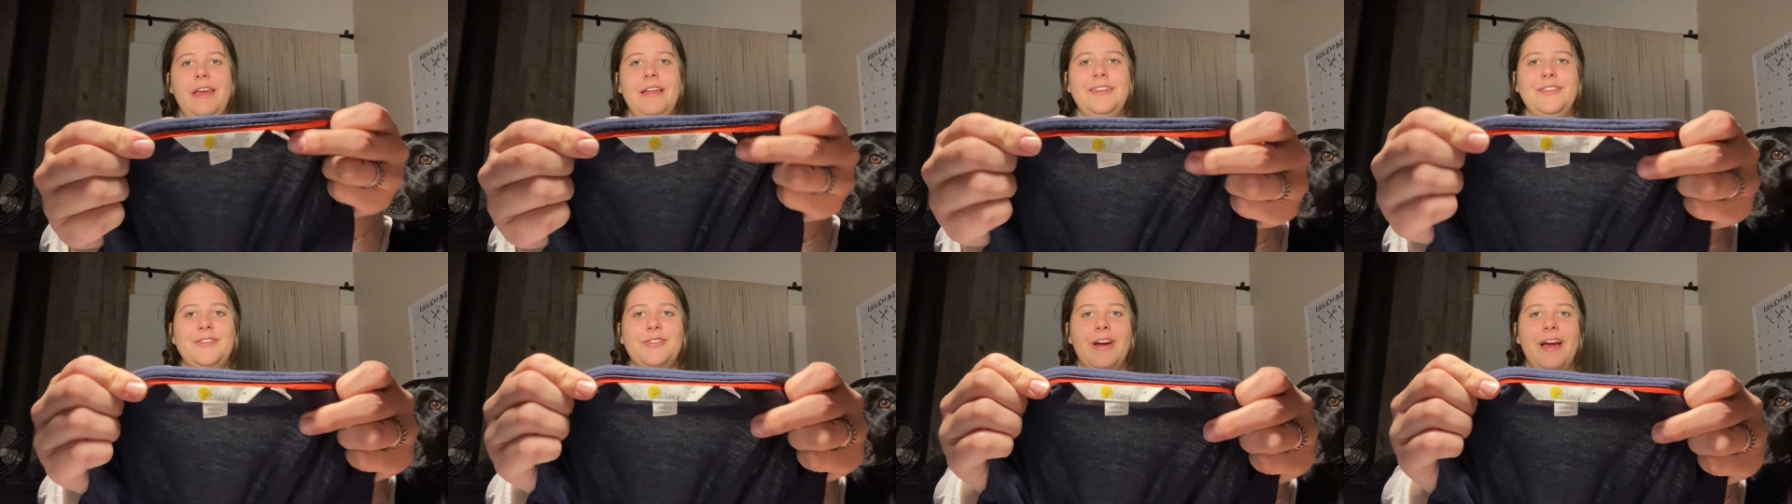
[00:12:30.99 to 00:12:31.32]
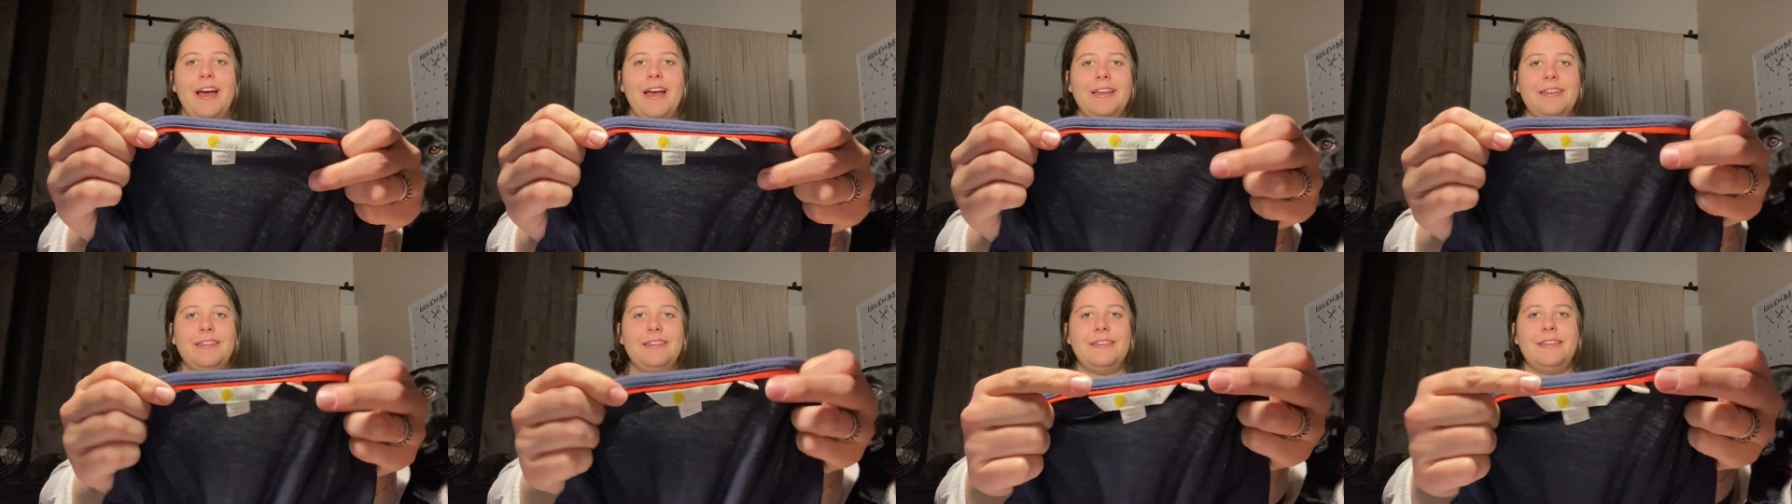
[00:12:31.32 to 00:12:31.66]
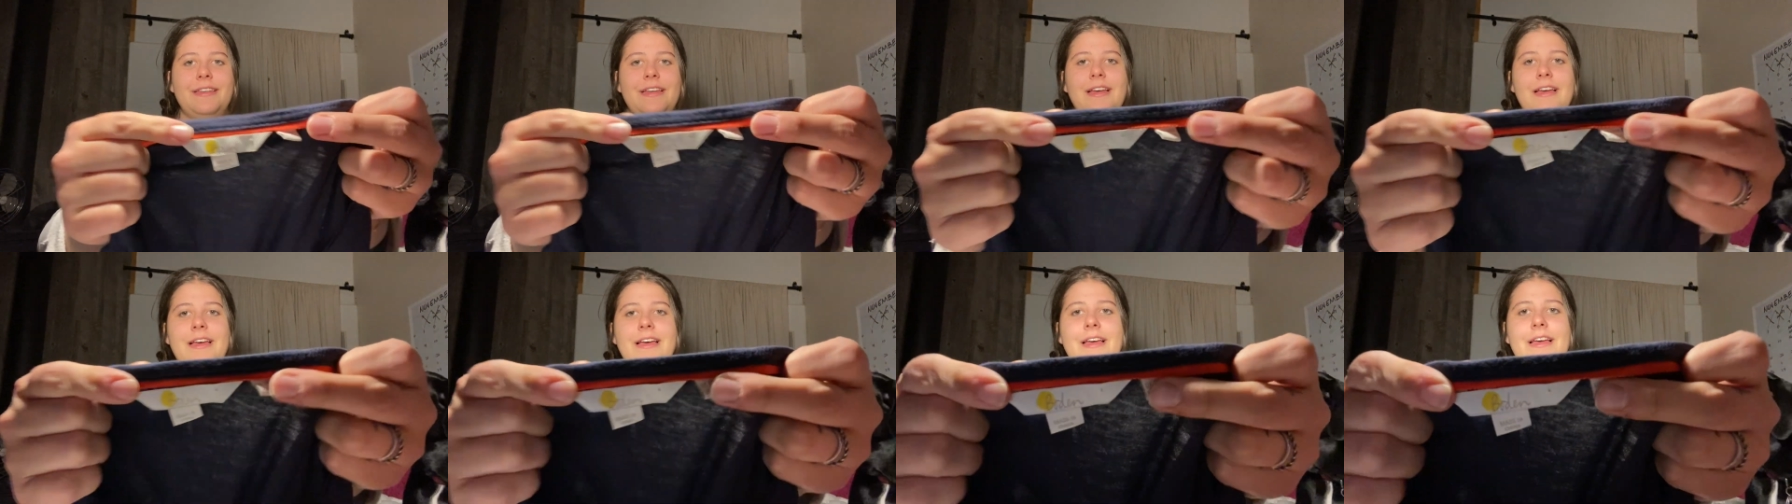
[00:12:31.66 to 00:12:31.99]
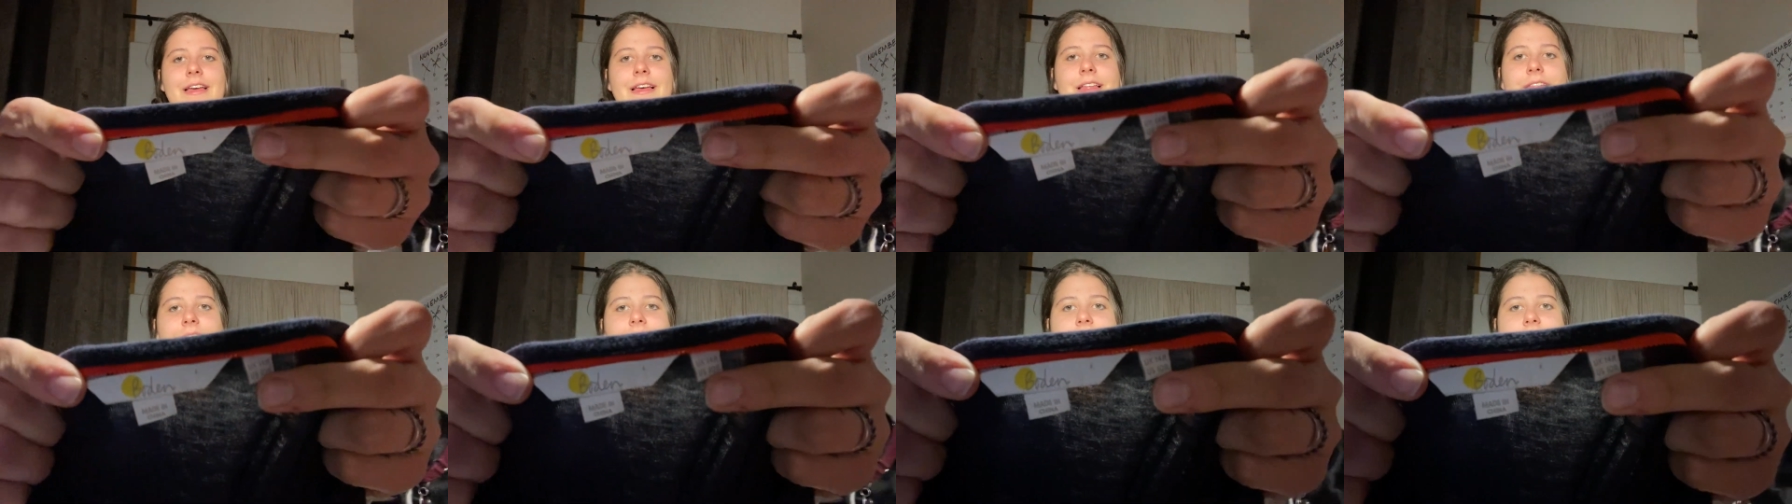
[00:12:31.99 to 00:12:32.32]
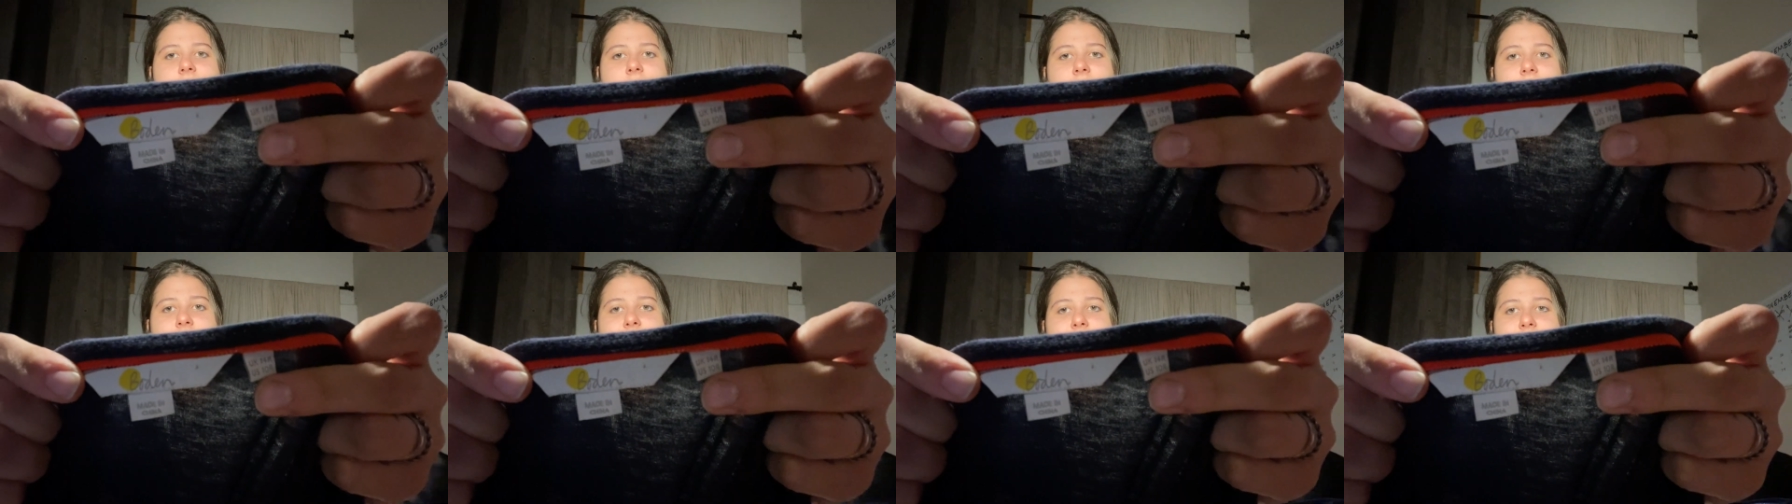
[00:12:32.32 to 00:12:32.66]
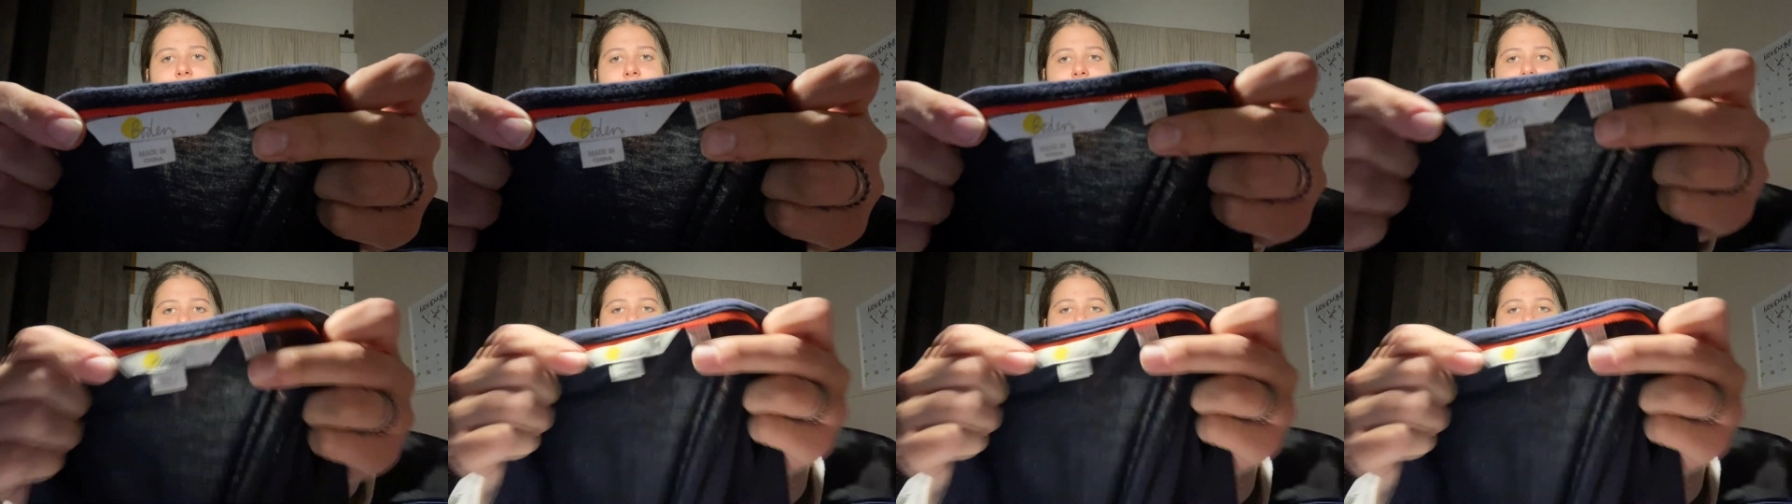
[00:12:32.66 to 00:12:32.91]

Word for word: dress. That's what the Boden